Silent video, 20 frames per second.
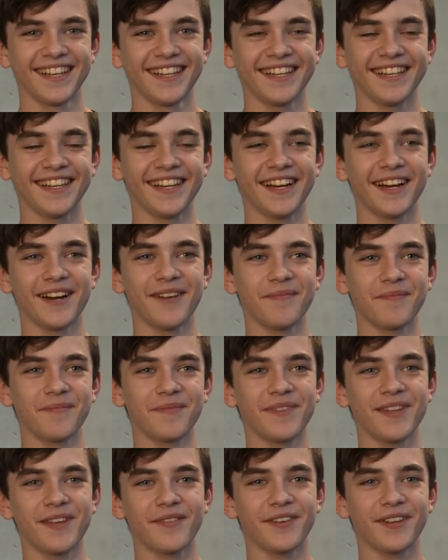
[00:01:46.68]
Yeah, um,
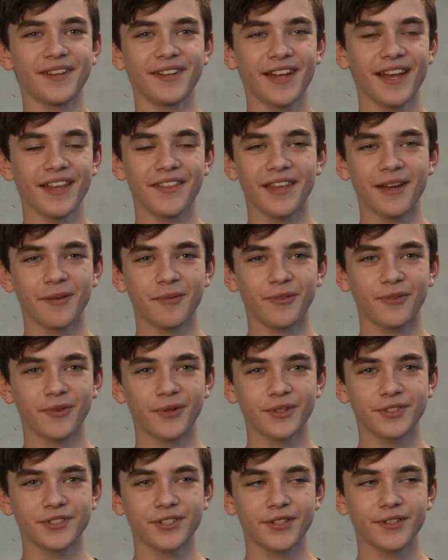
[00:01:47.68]
never had that
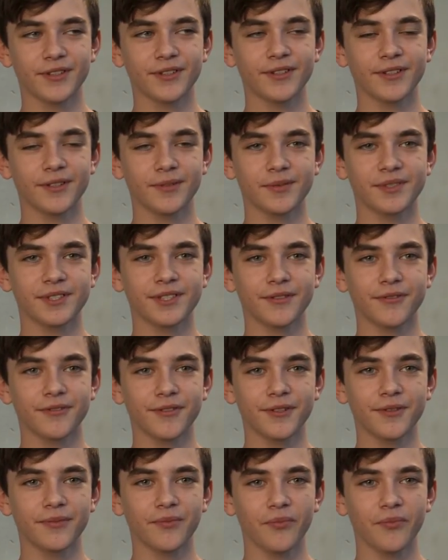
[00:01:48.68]
before, so that was different.